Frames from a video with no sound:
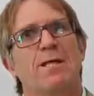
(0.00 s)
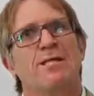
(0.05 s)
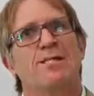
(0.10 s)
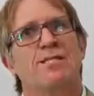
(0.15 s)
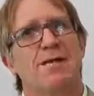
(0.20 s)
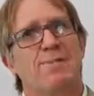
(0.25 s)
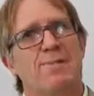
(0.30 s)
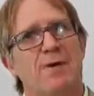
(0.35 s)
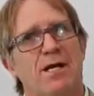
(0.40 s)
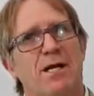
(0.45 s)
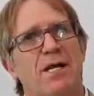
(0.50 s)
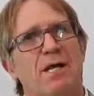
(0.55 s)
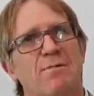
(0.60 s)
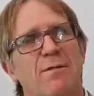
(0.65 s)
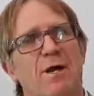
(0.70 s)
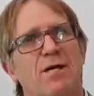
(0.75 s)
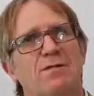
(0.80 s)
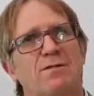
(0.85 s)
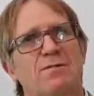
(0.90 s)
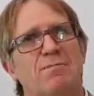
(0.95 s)
Typically in
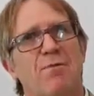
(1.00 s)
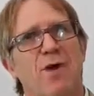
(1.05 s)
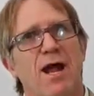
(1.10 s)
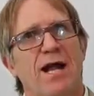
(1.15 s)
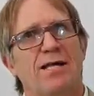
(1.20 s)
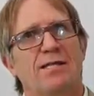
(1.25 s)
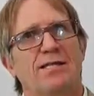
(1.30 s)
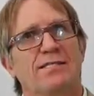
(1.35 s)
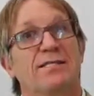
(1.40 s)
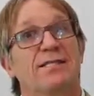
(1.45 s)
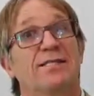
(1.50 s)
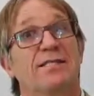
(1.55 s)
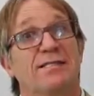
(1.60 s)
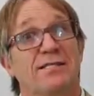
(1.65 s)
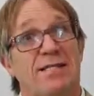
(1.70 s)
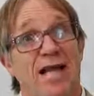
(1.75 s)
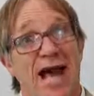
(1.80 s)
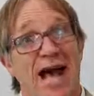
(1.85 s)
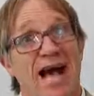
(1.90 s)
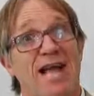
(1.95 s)
most practices
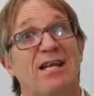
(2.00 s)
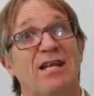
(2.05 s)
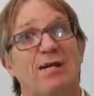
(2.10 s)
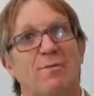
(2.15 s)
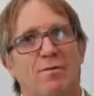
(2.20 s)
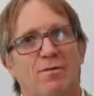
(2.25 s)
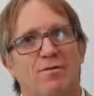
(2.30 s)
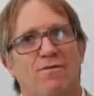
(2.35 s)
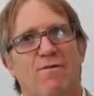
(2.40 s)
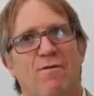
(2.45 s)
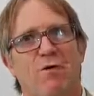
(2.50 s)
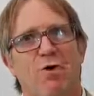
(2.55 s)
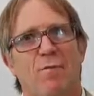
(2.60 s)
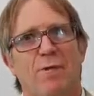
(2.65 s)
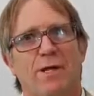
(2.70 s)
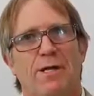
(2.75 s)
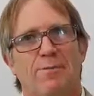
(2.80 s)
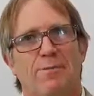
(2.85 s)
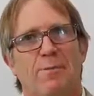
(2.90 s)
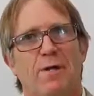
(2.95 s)
it's
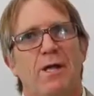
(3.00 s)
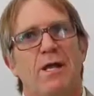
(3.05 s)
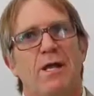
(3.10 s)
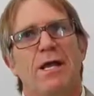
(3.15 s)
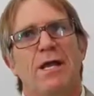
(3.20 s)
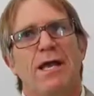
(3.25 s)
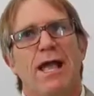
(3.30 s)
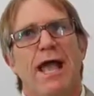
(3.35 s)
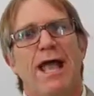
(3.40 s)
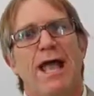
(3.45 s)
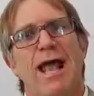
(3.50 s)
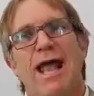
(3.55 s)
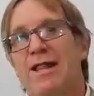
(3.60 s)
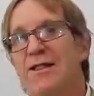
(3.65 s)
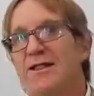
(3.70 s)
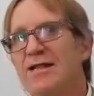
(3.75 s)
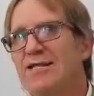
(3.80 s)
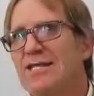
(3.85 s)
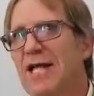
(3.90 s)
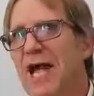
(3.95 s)
underperforming,
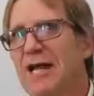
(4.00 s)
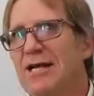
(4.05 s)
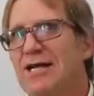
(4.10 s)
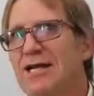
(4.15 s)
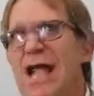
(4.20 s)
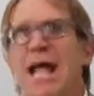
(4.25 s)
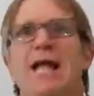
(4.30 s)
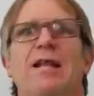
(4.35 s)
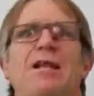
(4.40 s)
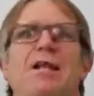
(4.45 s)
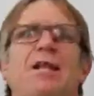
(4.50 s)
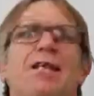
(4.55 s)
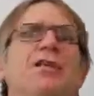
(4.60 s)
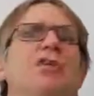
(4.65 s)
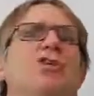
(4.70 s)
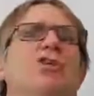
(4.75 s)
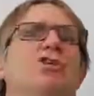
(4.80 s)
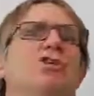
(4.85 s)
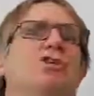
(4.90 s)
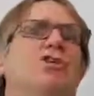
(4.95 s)
and there's undoubtedly a
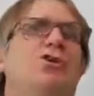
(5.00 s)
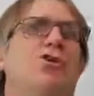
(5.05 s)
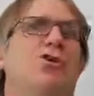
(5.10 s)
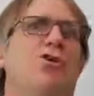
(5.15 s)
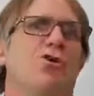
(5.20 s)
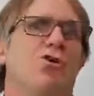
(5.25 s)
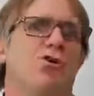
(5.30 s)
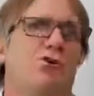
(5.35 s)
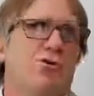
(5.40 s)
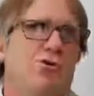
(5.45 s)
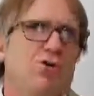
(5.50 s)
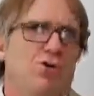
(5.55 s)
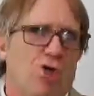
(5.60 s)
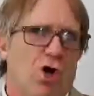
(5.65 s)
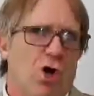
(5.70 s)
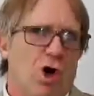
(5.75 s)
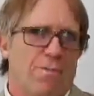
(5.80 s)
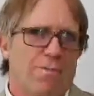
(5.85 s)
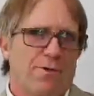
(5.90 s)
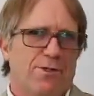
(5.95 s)
huge
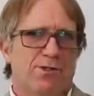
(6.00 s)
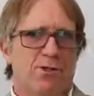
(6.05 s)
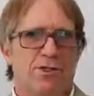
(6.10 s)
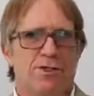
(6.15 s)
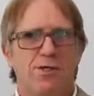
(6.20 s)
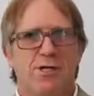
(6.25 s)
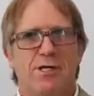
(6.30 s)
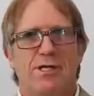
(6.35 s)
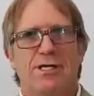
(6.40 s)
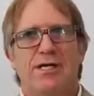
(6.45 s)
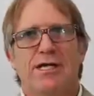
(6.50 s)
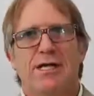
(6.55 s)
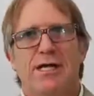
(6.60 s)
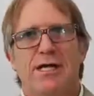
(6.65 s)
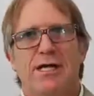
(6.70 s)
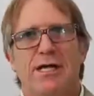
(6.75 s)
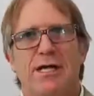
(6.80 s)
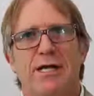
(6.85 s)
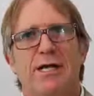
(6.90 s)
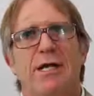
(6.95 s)
opportunity
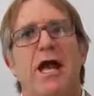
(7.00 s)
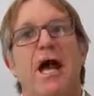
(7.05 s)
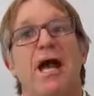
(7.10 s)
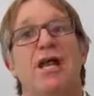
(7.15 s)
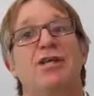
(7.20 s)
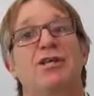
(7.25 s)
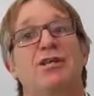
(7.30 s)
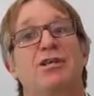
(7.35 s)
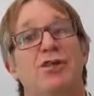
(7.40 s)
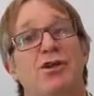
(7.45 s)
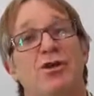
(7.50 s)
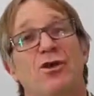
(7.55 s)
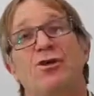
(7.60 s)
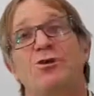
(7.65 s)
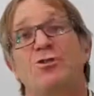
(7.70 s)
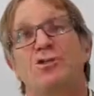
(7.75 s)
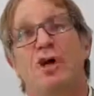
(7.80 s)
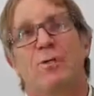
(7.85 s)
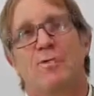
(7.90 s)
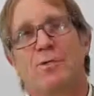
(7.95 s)
here, a
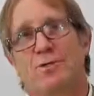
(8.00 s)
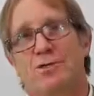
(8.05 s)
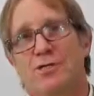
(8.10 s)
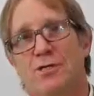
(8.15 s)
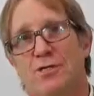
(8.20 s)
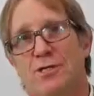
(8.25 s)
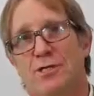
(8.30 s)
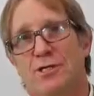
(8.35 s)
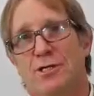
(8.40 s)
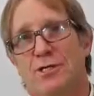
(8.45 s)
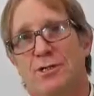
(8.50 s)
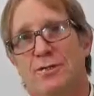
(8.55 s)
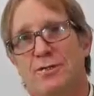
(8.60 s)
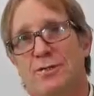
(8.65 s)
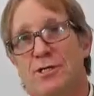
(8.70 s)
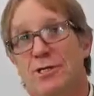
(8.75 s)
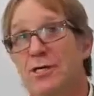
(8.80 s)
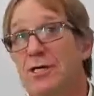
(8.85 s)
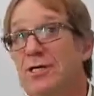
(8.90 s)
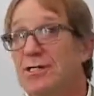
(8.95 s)
huge opportunity.
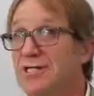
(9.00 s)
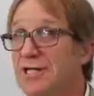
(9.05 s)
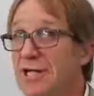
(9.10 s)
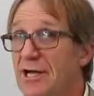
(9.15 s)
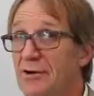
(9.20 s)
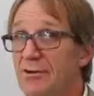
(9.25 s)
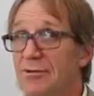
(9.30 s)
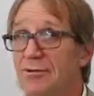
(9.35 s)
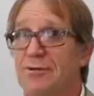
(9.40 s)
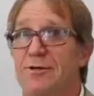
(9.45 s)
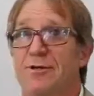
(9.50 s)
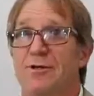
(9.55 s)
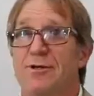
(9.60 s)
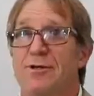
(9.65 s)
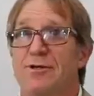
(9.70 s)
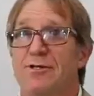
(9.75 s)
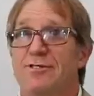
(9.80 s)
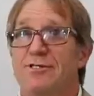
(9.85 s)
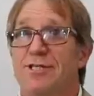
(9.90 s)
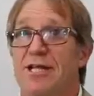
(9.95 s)
So
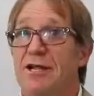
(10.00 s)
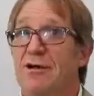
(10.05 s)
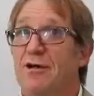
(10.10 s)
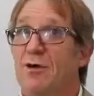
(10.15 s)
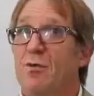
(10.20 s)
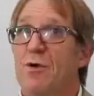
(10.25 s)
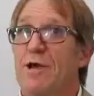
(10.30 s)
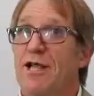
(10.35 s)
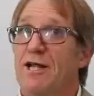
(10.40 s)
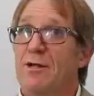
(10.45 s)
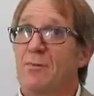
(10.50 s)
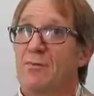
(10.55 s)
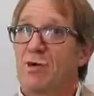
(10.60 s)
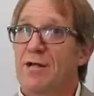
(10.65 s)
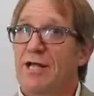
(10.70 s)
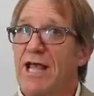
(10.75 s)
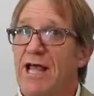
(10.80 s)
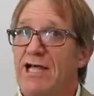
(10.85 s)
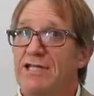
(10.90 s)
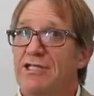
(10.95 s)
see you in a week and we'll
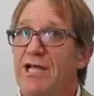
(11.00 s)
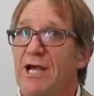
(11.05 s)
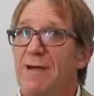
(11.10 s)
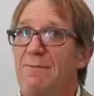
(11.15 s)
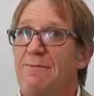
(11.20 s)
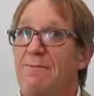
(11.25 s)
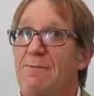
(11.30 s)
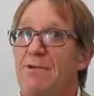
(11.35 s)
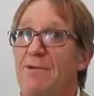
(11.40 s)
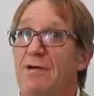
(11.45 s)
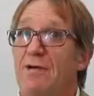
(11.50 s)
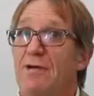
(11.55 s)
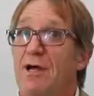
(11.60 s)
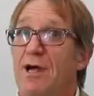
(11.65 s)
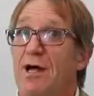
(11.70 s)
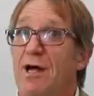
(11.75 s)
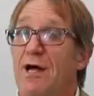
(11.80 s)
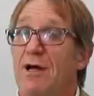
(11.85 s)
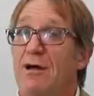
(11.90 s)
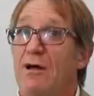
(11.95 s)
catch up
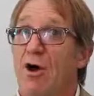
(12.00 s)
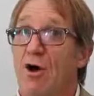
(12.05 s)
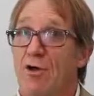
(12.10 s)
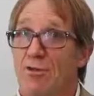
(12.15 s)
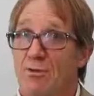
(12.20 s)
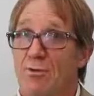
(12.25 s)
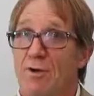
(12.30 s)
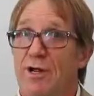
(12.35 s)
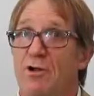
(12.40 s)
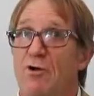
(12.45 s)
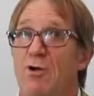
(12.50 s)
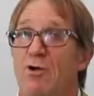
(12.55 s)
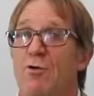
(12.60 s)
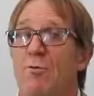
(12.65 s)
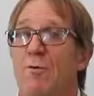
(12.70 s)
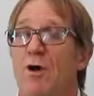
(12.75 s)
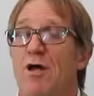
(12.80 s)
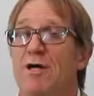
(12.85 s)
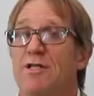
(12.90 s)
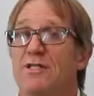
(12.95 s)
on the recall and
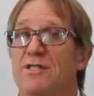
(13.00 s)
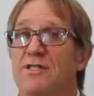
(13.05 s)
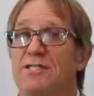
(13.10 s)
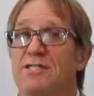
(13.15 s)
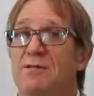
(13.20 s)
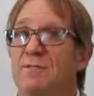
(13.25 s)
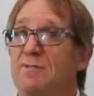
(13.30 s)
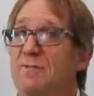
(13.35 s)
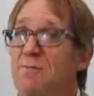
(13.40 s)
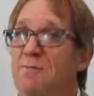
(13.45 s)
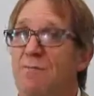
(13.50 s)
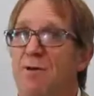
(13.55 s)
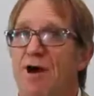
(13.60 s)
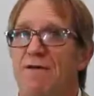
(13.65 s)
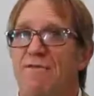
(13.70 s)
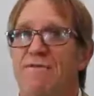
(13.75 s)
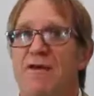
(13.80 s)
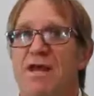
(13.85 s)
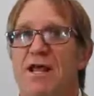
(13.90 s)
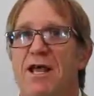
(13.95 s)
reminder system. Bye
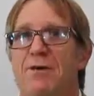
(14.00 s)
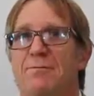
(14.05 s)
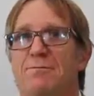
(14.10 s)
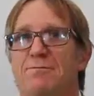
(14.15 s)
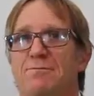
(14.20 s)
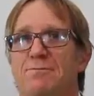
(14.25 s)
for now.